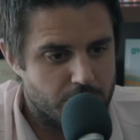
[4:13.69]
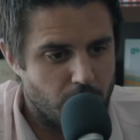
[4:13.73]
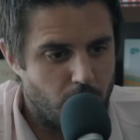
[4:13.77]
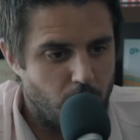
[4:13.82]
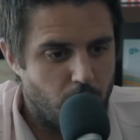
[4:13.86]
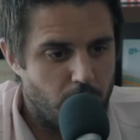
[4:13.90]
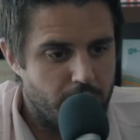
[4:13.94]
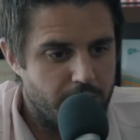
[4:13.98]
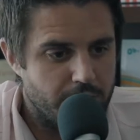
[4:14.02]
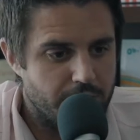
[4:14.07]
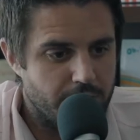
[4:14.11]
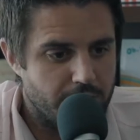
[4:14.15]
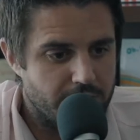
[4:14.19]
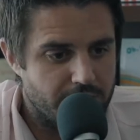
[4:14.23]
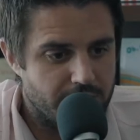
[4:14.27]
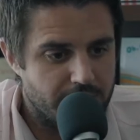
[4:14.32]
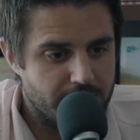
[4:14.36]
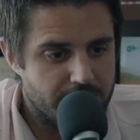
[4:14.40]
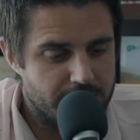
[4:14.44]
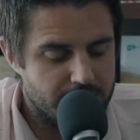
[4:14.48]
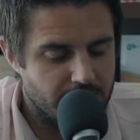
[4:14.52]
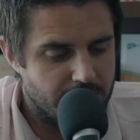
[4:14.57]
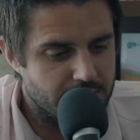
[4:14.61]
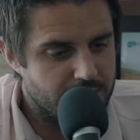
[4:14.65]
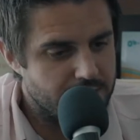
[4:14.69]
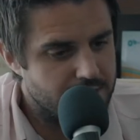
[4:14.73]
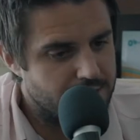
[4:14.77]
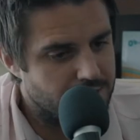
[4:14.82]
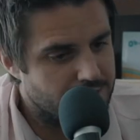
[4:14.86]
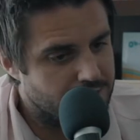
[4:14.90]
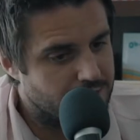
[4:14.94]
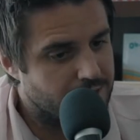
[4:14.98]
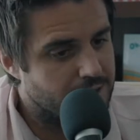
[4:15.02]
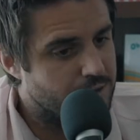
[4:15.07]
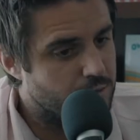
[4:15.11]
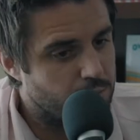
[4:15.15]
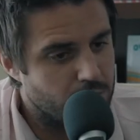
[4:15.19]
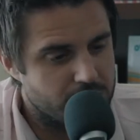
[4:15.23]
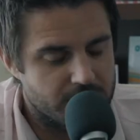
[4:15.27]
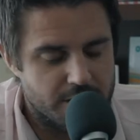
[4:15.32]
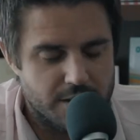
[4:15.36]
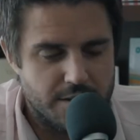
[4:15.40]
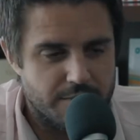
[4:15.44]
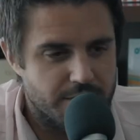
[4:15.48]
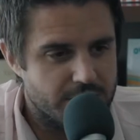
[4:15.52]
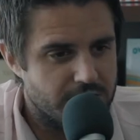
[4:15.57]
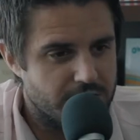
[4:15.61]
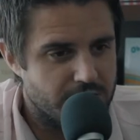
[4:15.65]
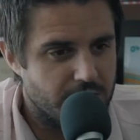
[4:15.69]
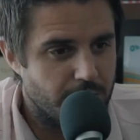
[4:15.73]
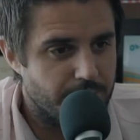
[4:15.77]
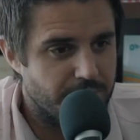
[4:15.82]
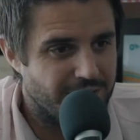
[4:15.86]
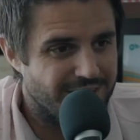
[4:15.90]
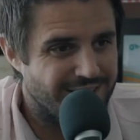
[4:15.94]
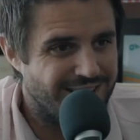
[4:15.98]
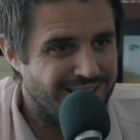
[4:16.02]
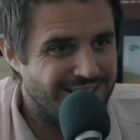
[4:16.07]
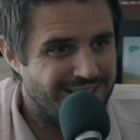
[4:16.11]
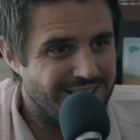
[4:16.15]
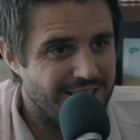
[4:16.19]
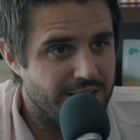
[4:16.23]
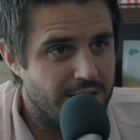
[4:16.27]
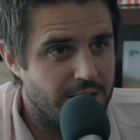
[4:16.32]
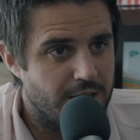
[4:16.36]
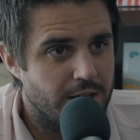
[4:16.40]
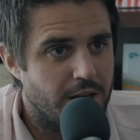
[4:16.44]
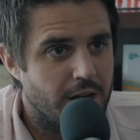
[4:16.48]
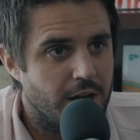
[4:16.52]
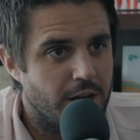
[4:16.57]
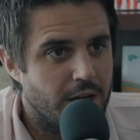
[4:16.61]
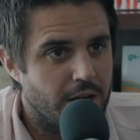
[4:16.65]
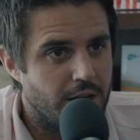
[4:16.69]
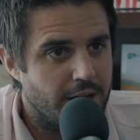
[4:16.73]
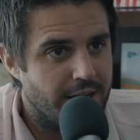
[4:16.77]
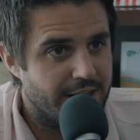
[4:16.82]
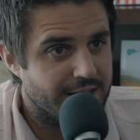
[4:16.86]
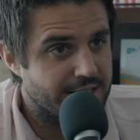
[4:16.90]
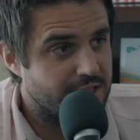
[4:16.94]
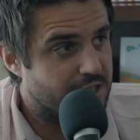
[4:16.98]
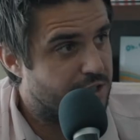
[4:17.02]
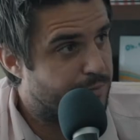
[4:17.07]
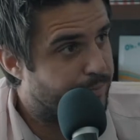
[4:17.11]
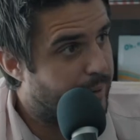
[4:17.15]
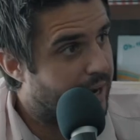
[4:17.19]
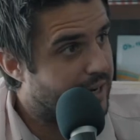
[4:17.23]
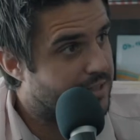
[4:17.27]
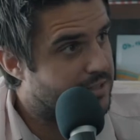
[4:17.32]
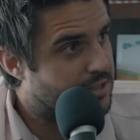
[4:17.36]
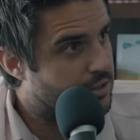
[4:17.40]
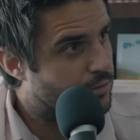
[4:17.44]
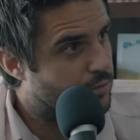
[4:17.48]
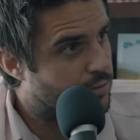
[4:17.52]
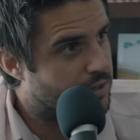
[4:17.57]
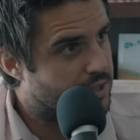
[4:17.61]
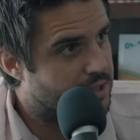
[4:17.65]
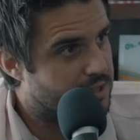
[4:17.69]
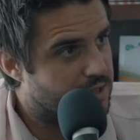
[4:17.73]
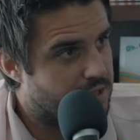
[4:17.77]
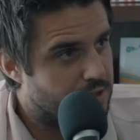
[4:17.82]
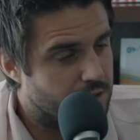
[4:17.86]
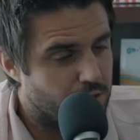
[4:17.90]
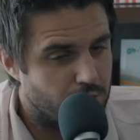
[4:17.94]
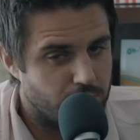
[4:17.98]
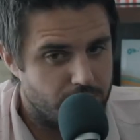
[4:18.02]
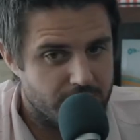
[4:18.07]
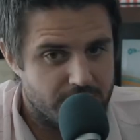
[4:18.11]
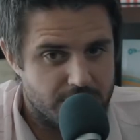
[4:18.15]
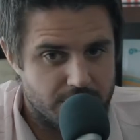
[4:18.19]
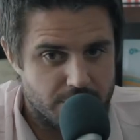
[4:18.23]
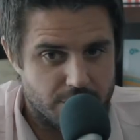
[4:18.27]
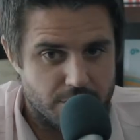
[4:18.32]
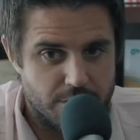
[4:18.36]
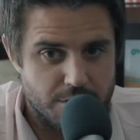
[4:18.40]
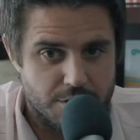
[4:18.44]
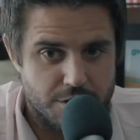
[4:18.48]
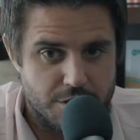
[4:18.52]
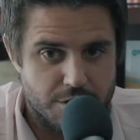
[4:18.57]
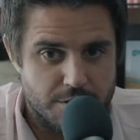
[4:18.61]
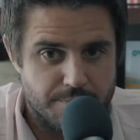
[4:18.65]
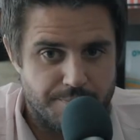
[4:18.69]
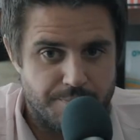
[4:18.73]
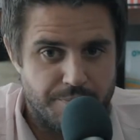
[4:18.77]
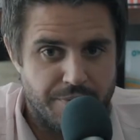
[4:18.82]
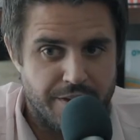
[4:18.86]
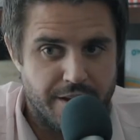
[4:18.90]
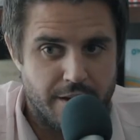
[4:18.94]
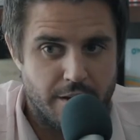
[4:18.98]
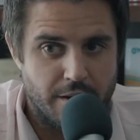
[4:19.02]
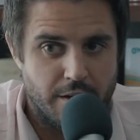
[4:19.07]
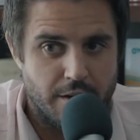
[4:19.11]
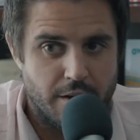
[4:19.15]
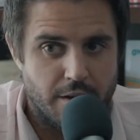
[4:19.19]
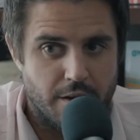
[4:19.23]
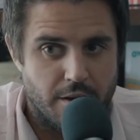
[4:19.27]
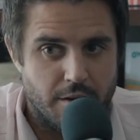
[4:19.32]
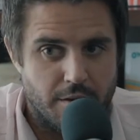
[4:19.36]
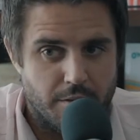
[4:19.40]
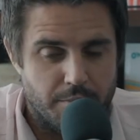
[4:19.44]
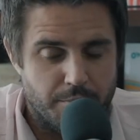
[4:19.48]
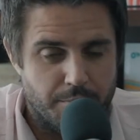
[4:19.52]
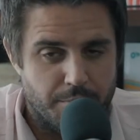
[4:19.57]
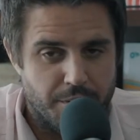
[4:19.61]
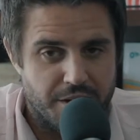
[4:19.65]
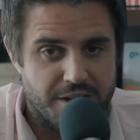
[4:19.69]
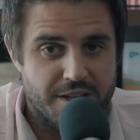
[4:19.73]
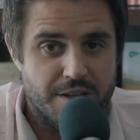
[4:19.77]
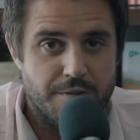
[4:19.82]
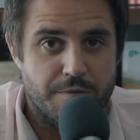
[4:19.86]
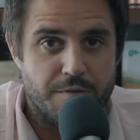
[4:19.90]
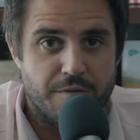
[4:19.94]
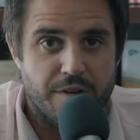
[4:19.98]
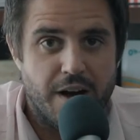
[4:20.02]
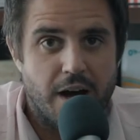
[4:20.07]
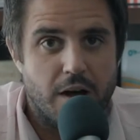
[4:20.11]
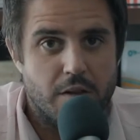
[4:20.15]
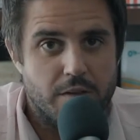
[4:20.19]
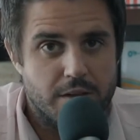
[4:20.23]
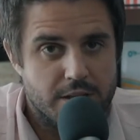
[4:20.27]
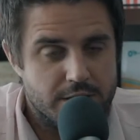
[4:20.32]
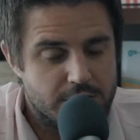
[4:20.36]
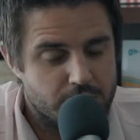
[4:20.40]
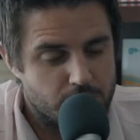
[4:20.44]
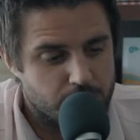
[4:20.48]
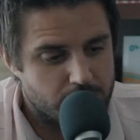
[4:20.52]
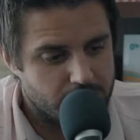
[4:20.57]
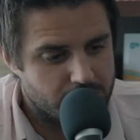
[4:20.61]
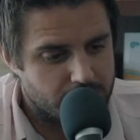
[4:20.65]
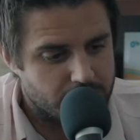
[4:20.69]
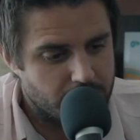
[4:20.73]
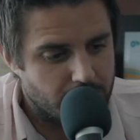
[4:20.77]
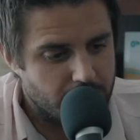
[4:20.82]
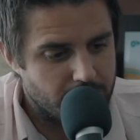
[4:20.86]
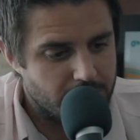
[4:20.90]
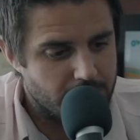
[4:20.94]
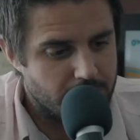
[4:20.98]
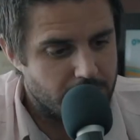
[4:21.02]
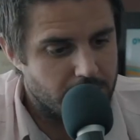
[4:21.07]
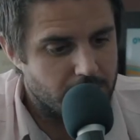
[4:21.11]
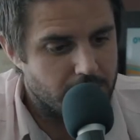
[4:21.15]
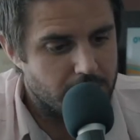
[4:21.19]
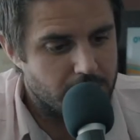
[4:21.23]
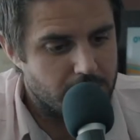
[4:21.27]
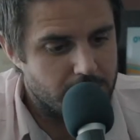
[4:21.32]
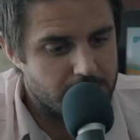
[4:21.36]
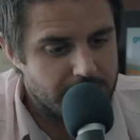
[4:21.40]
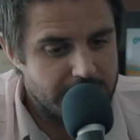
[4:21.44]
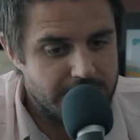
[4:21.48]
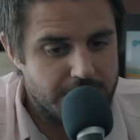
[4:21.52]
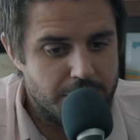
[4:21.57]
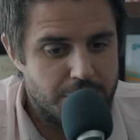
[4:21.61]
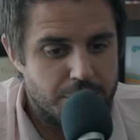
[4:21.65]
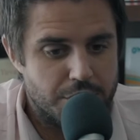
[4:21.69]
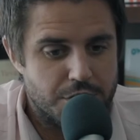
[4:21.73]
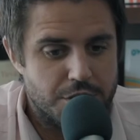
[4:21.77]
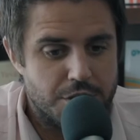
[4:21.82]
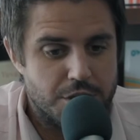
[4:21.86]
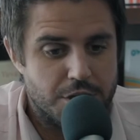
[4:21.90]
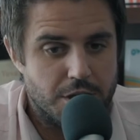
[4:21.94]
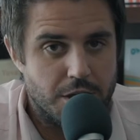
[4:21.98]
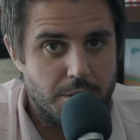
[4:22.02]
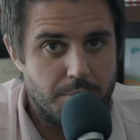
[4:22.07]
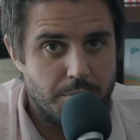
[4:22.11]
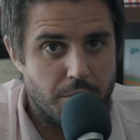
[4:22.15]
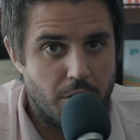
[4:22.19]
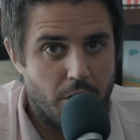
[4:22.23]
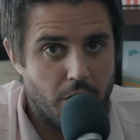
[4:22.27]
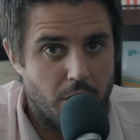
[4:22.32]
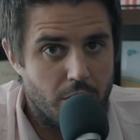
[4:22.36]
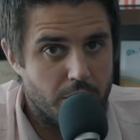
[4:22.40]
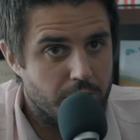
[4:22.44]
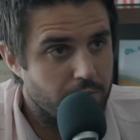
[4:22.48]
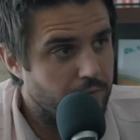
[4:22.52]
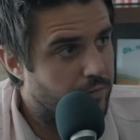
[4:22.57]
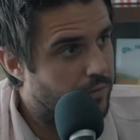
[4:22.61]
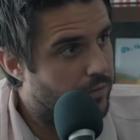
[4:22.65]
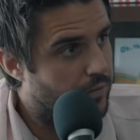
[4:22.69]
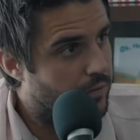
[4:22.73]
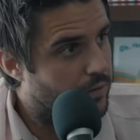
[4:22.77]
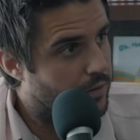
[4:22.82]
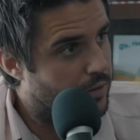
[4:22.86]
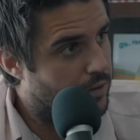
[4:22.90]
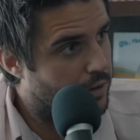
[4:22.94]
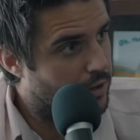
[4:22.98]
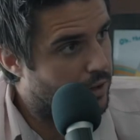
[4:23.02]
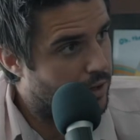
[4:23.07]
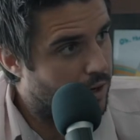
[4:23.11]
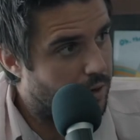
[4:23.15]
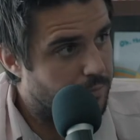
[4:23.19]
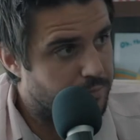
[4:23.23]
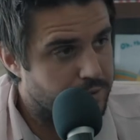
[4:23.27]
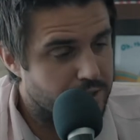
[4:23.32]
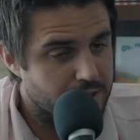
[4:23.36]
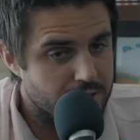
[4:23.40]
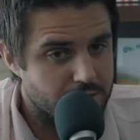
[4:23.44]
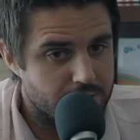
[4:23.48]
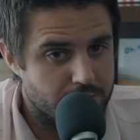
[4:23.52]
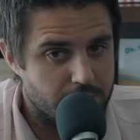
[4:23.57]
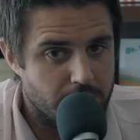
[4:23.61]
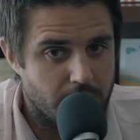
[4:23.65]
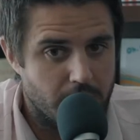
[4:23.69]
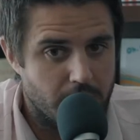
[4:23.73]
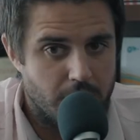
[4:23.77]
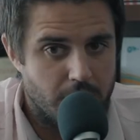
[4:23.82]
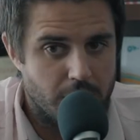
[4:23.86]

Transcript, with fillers: So one of the things, and he says this wasn't even something that he expected when he did the research, but he found this when studying the leadership of companies.